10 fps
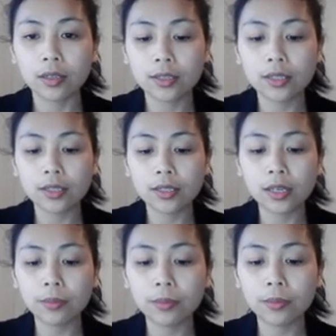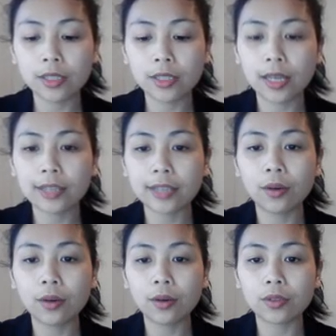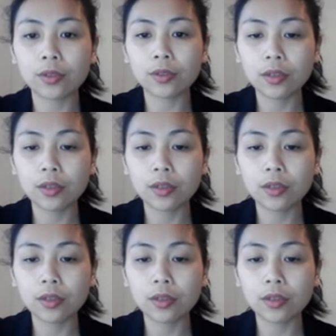16 plus x whole